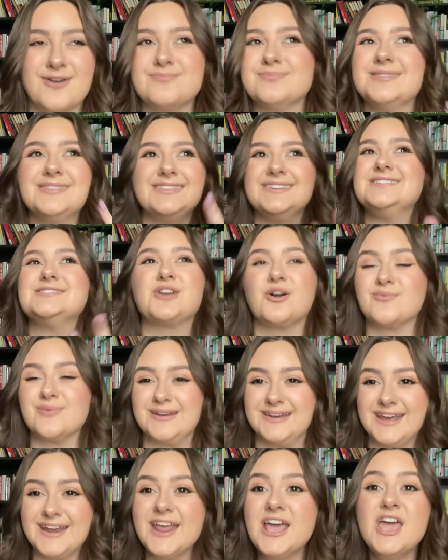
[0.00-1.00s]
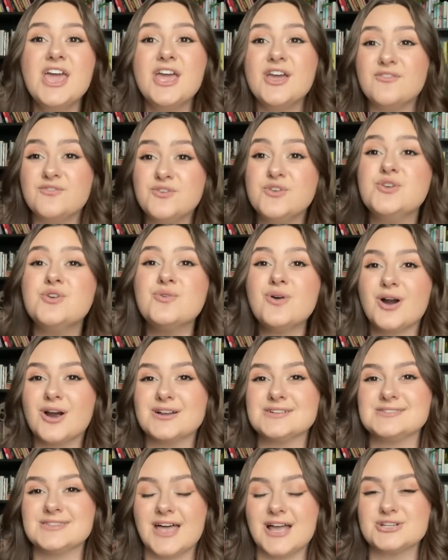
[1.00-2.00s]
Please go read it. If you are
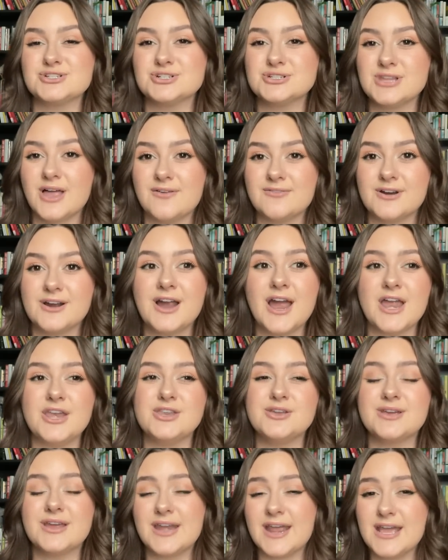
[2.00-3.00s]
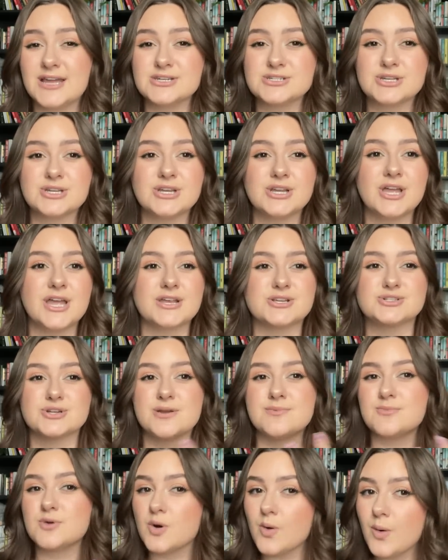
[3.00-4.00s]
a slasher lover and you can handle
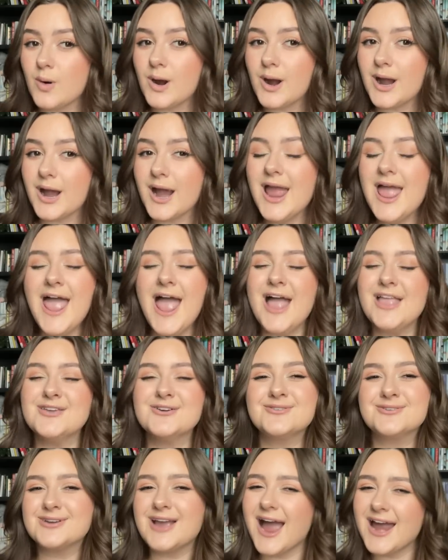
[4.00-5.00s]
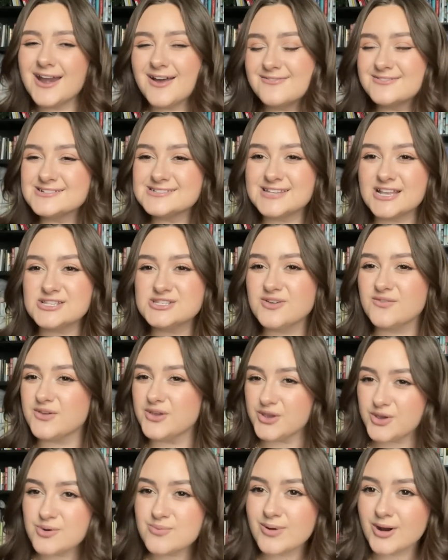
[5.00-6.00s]
extreme gore and you kind of have a sense of
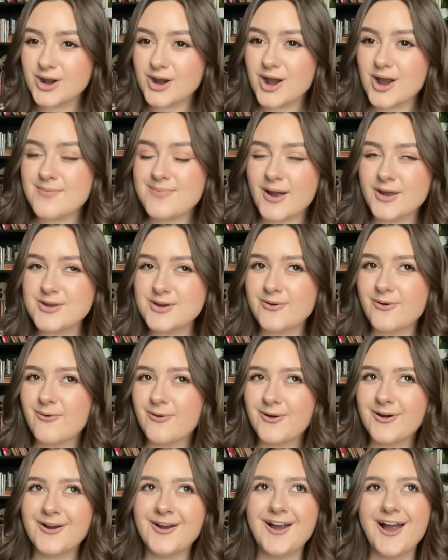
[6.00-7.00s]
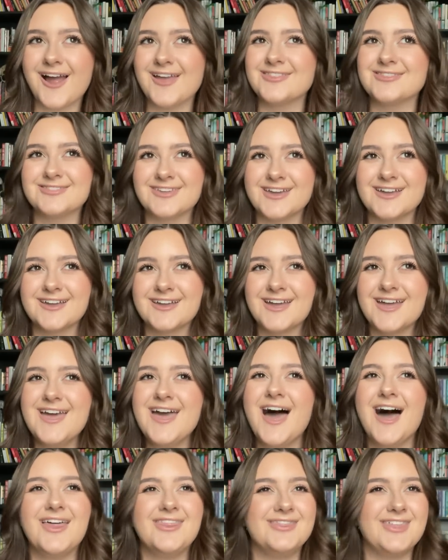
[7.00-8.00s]
humor about your horror, I think
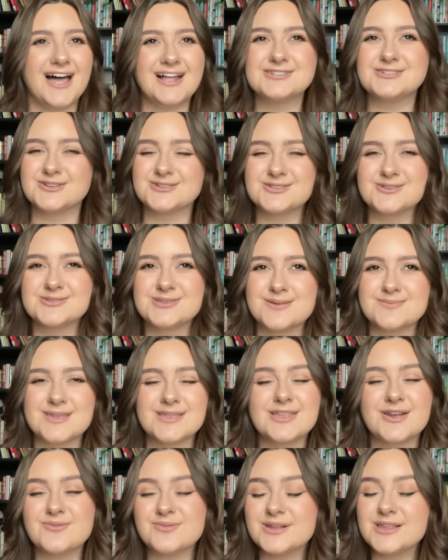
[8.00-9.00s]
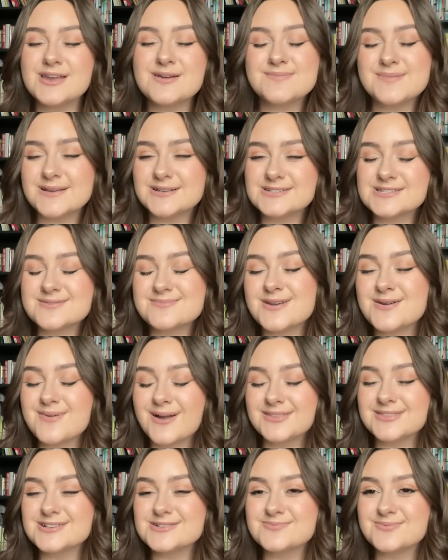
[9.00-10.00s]
that's also something that really appeals to me
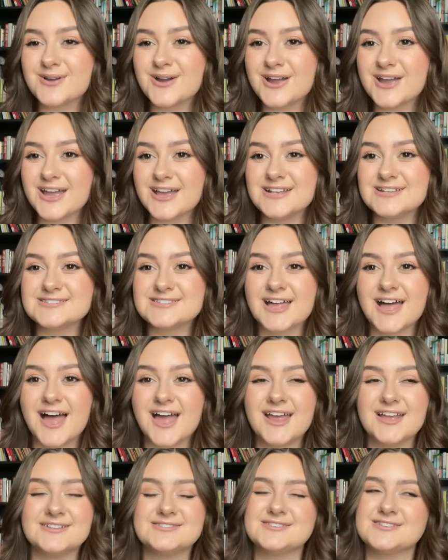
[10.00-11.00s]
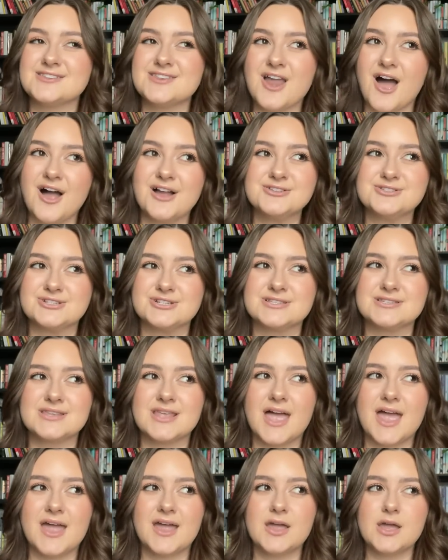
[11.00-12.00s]
about this book, is that it's not just
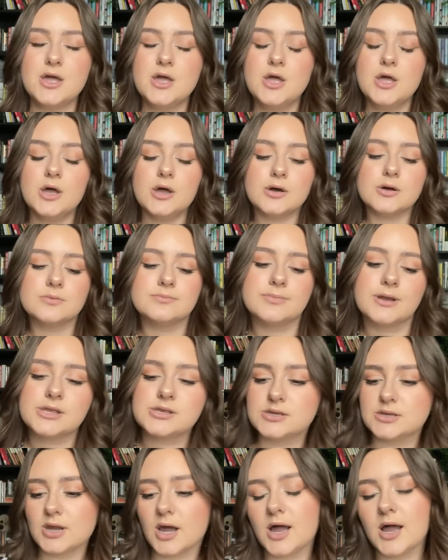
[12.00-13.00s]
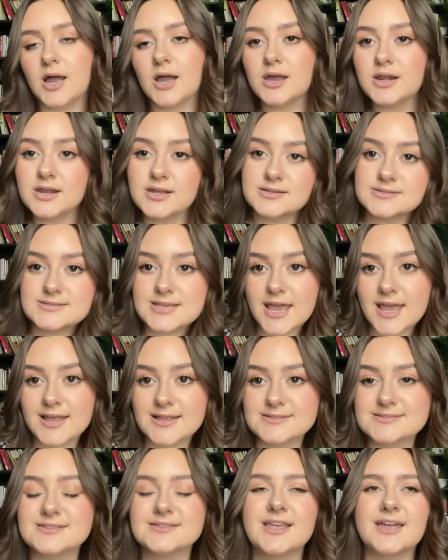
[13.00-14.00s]
like, oh my God,
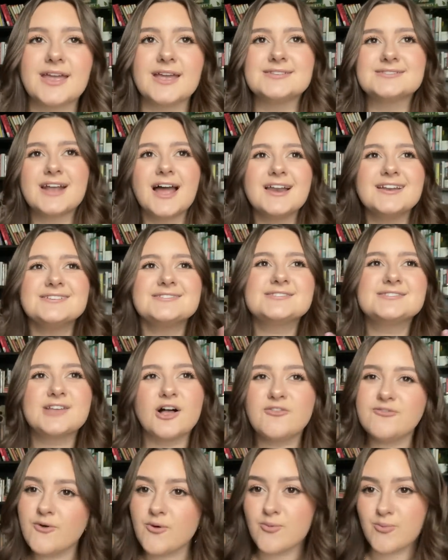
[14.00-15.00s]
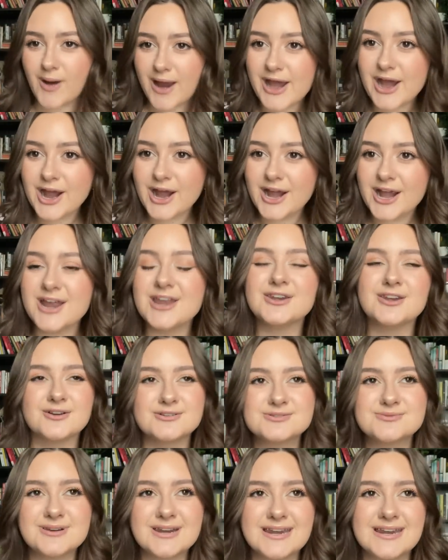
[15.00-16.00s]
intense. Like, it's kind of self-aware. It
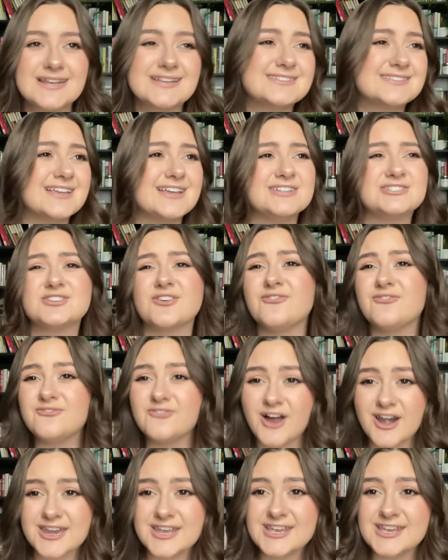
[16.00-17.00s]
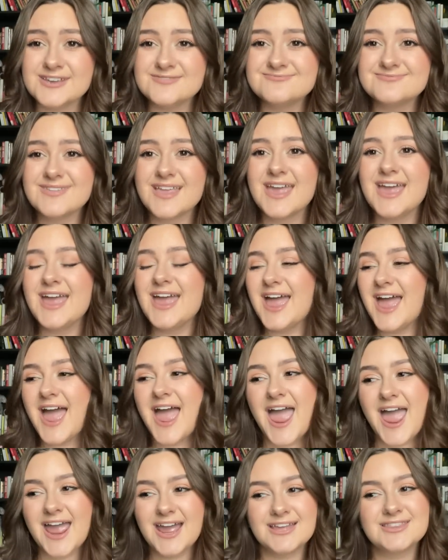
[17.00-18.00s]
knows what it is. It's funny.
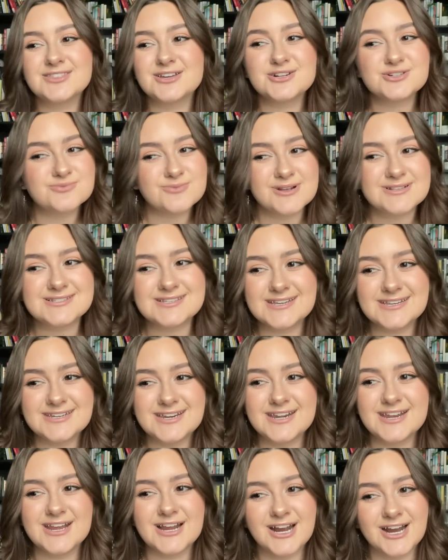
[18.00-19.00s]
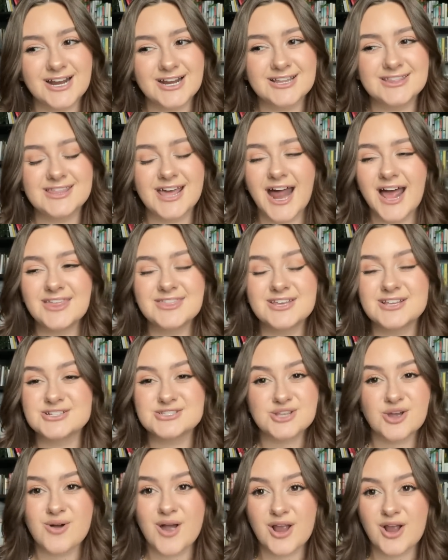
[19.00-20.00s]
And there's one scene in here that I think is
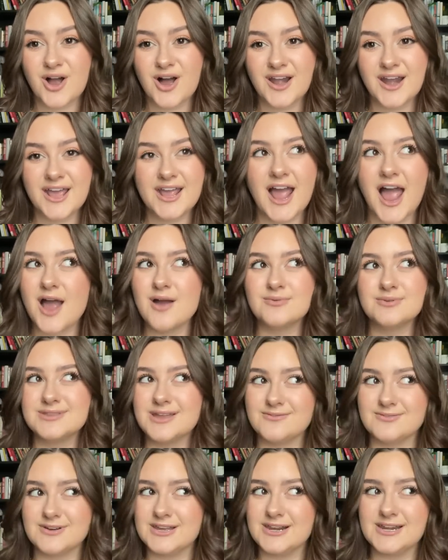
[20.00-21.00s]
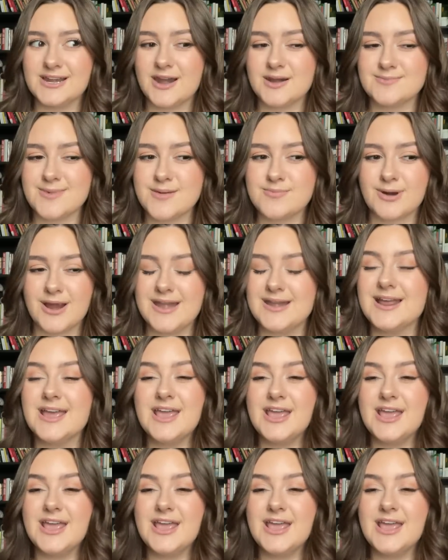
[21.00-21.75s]
so iconic, I will never get it out of my brain.